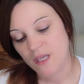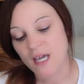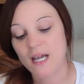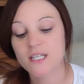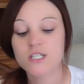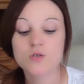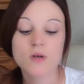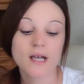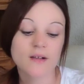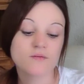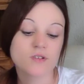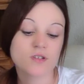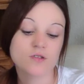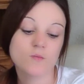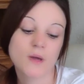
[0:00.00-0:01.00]
I do have
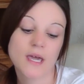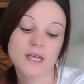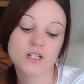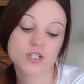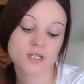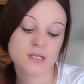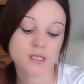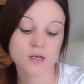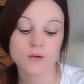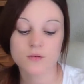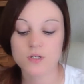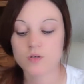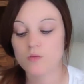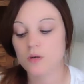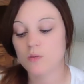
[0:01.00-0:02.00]
two pages, though.
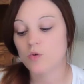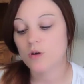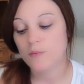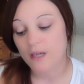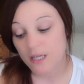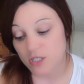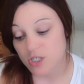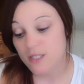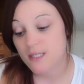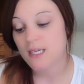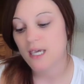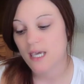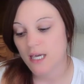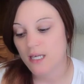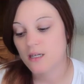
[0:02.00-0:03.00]
Two or more pages
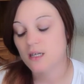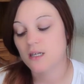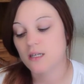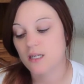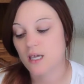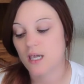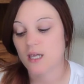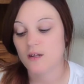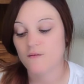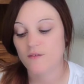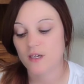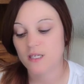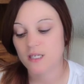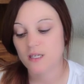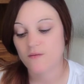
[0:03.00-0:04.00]
can indicate a
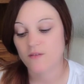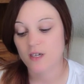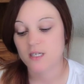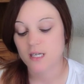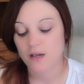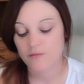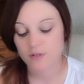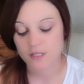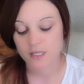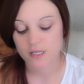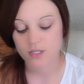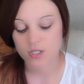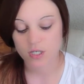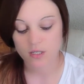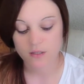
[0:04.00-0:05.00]
face-to-face -face conversation.